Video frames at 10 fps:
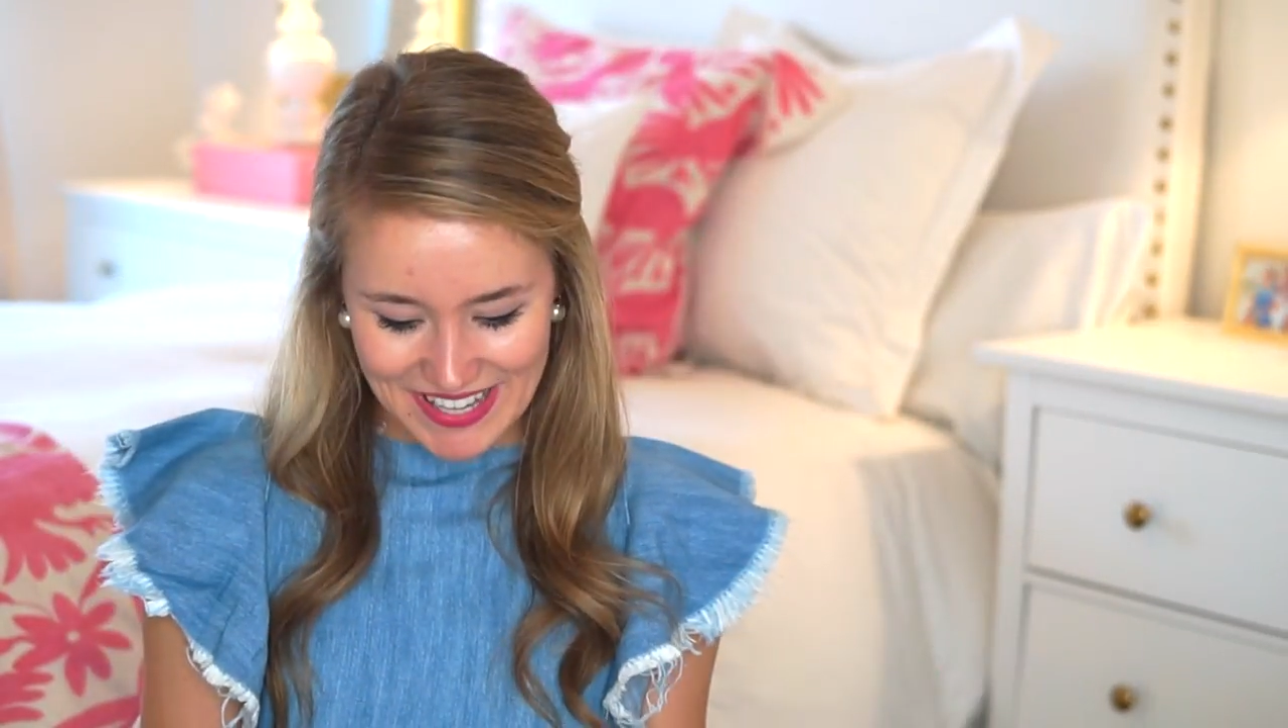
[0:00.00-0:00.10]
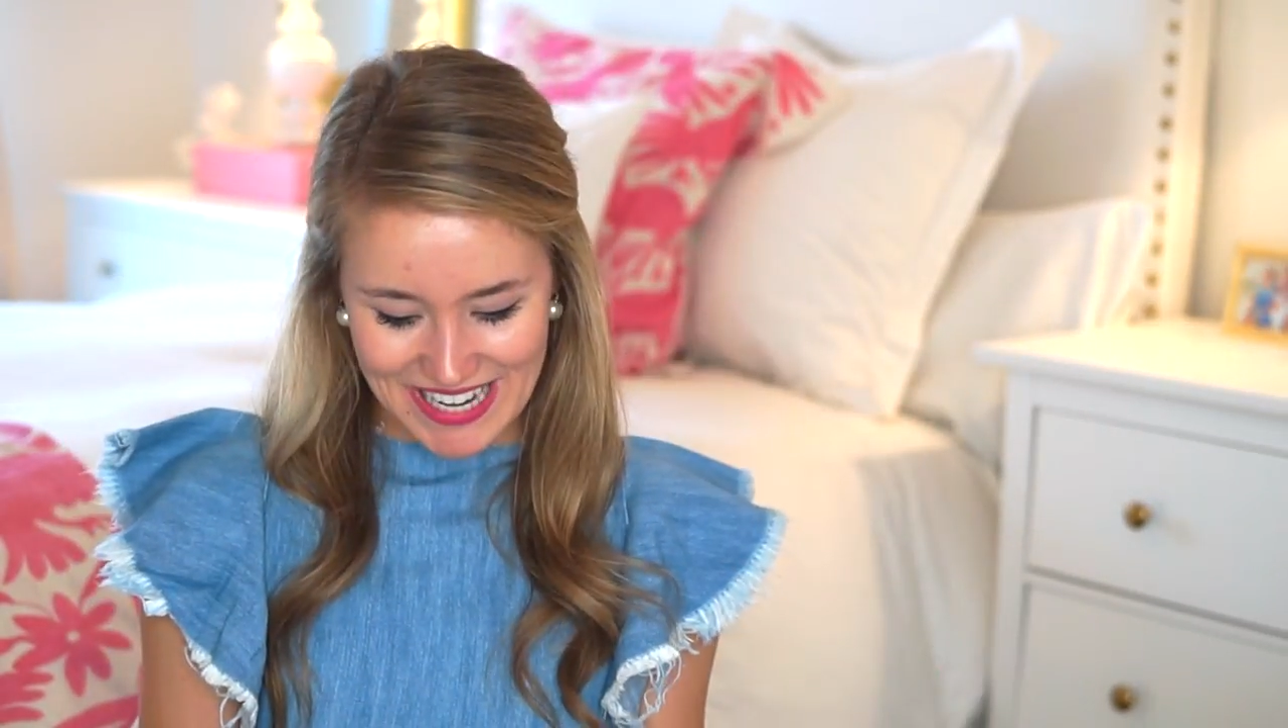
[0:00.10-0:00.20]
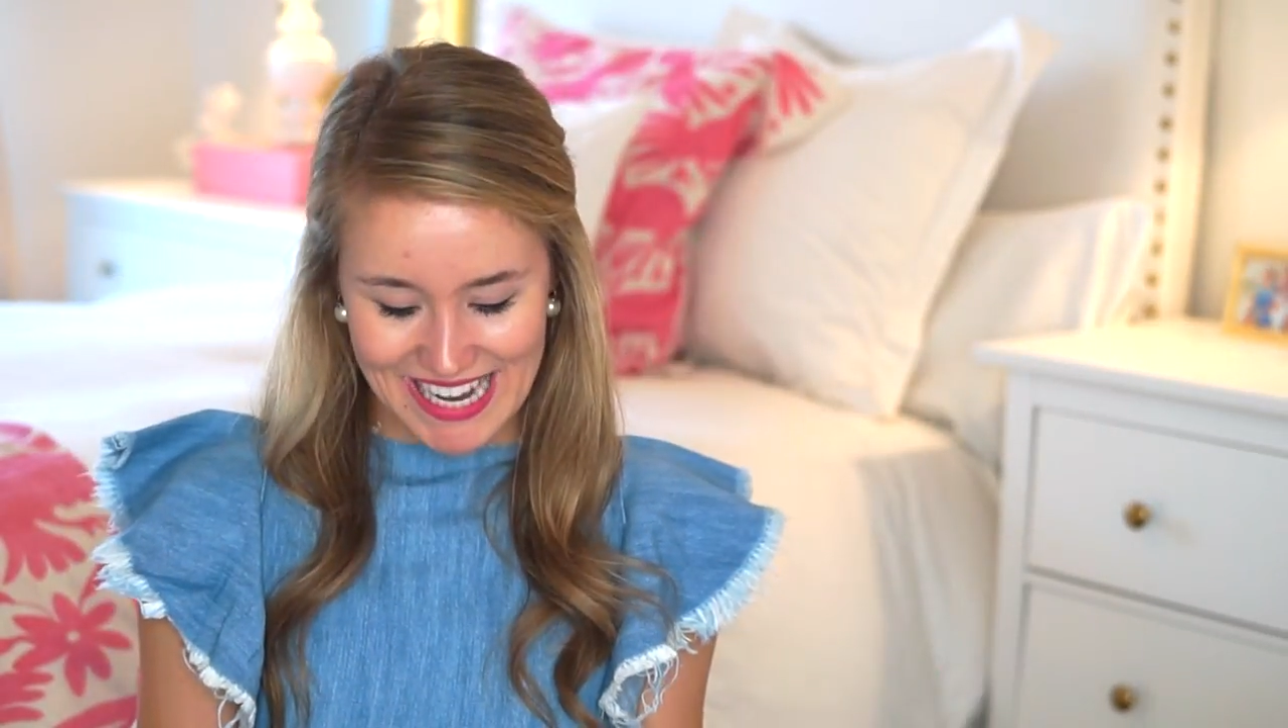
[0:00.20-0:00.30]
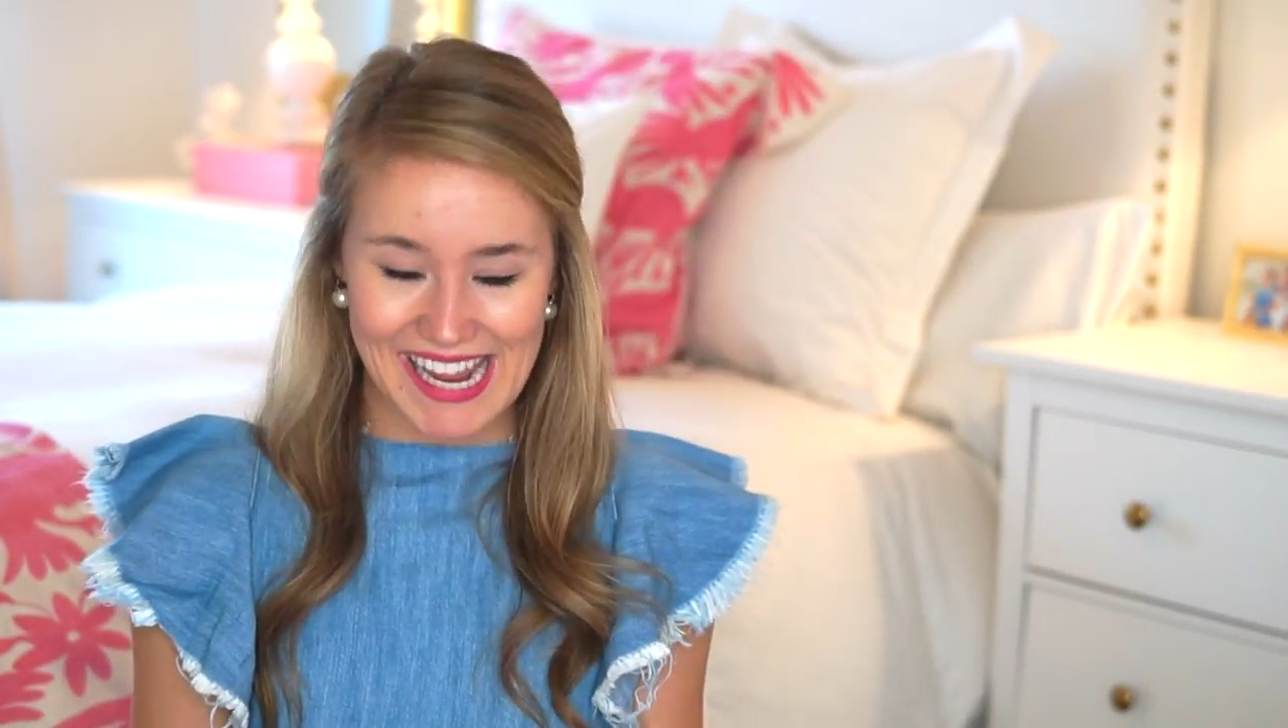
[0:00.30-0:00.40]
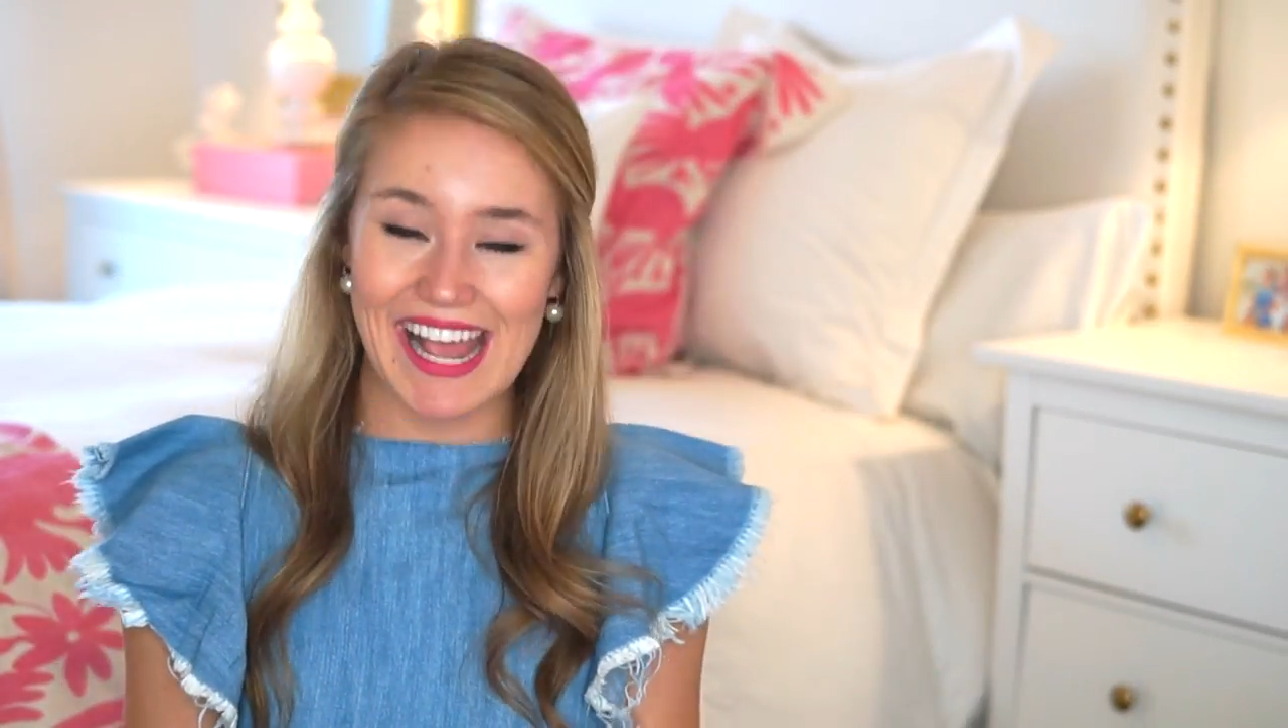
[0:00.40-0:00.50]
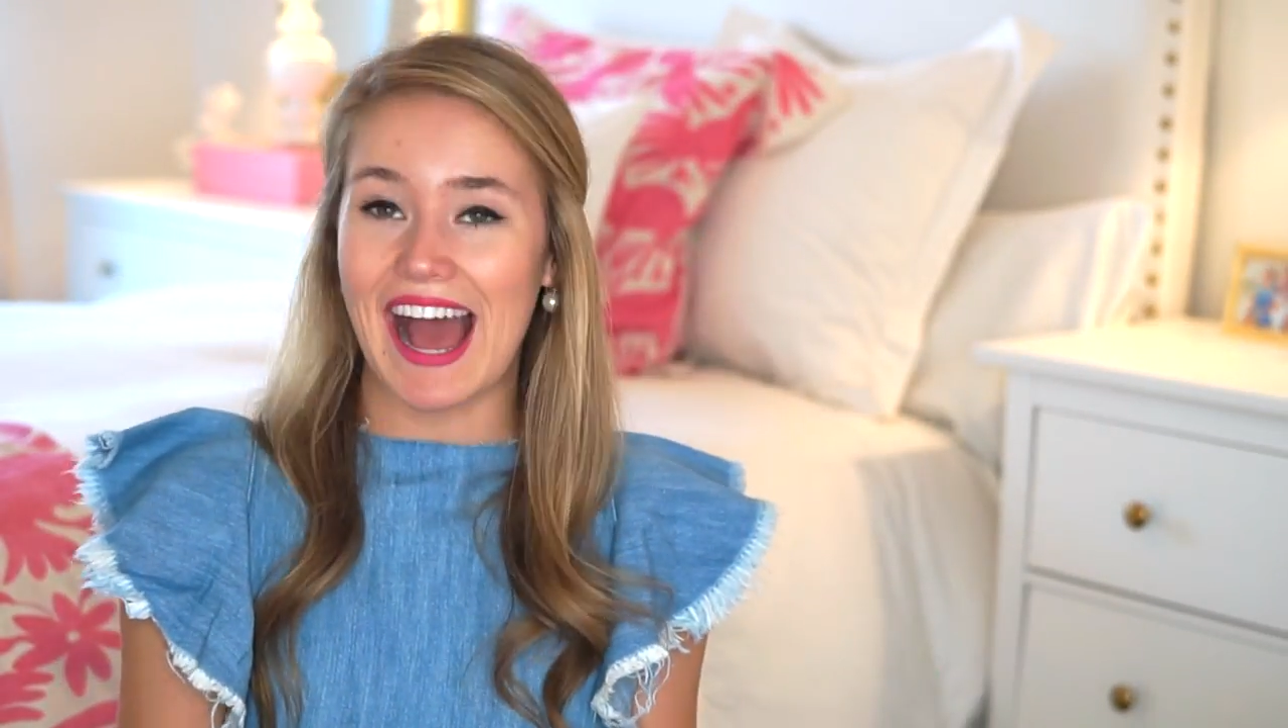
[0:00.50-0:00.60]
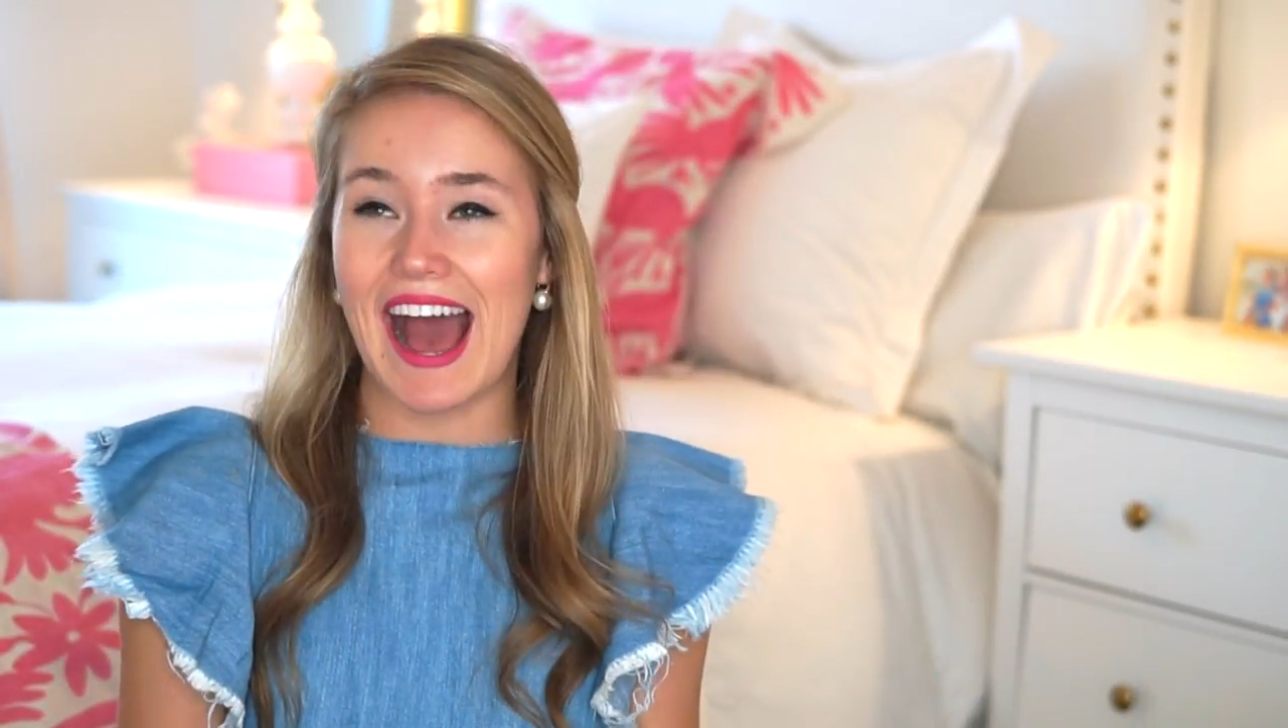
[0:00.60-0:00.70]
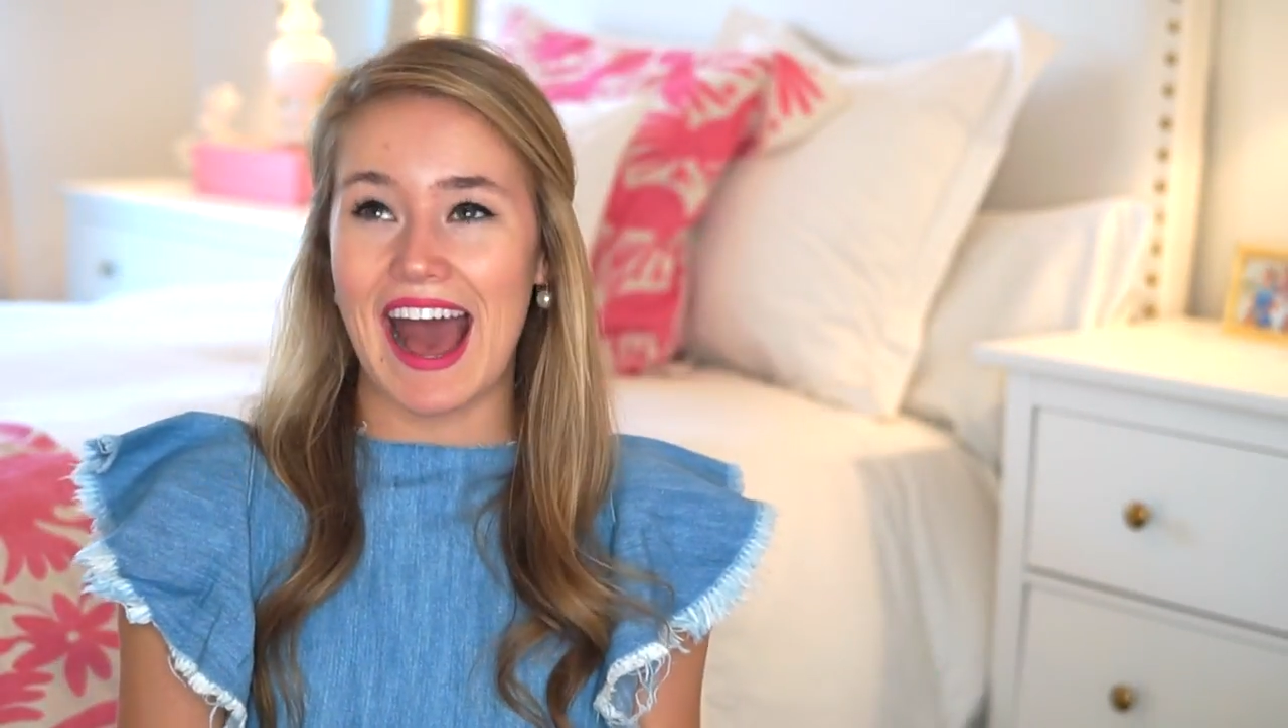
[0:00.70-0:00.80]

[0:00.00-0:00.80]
goodie.